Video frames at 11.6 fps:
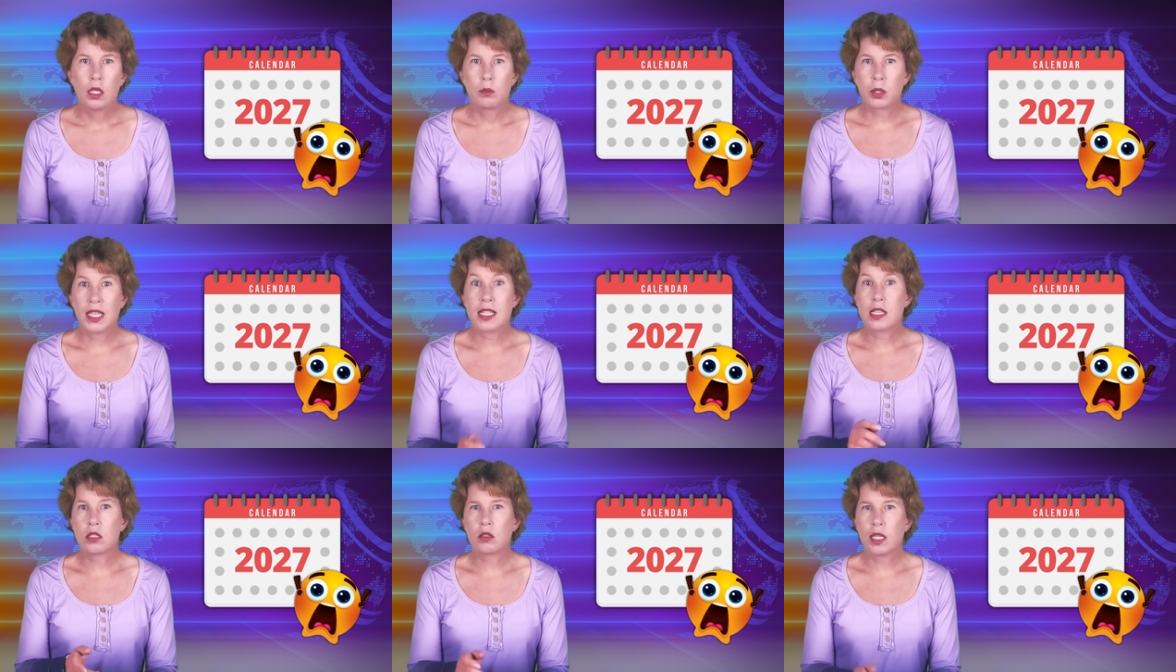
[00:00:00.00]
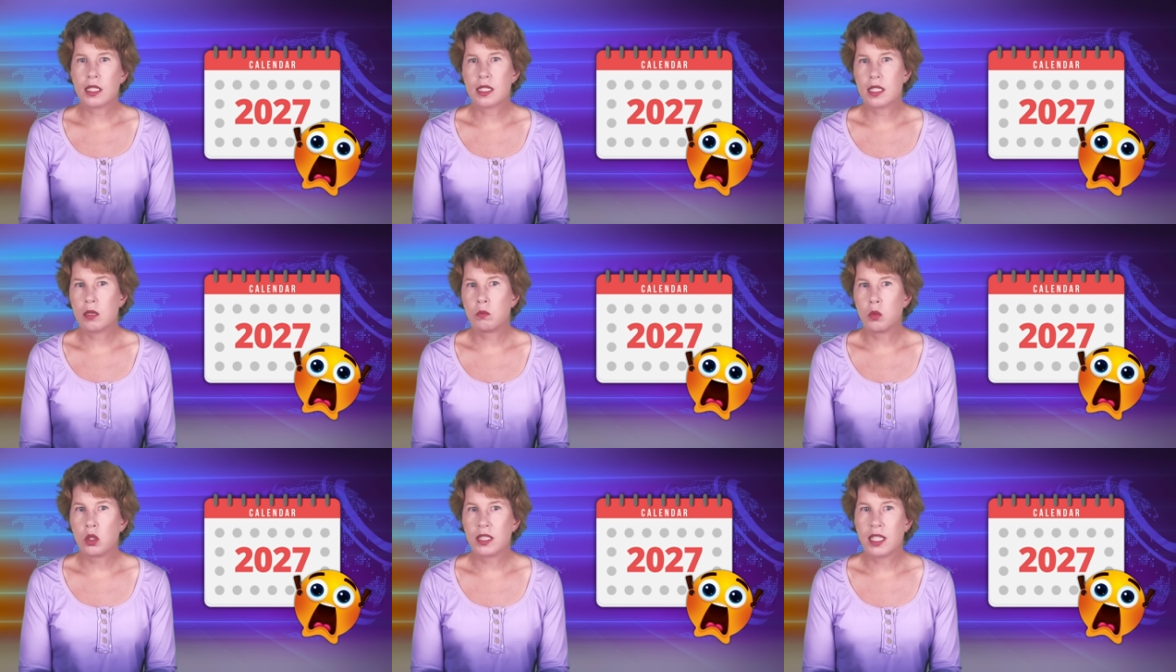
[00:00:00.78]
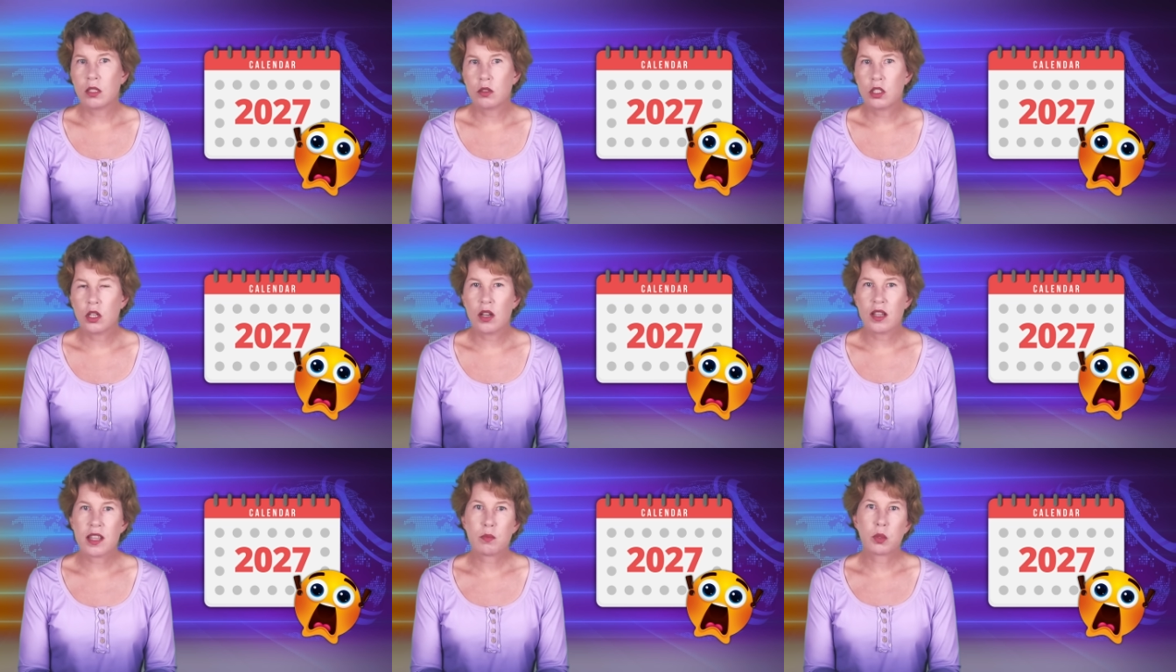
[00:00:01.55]
But let's look at some more
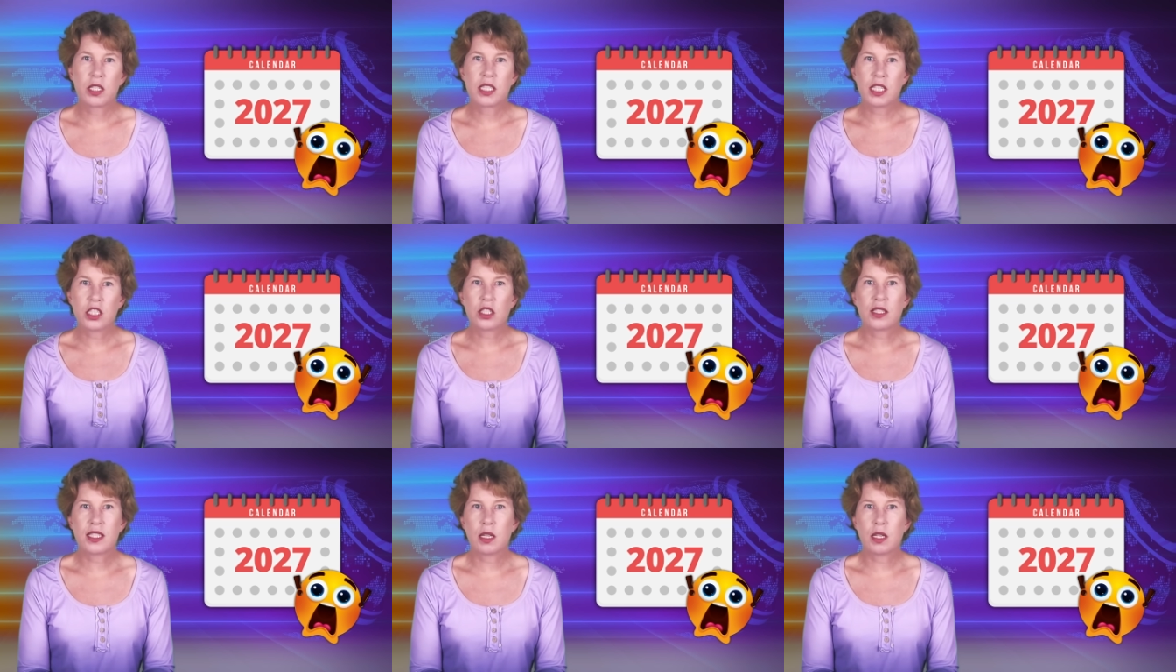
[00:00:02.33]
down-to-earth predictions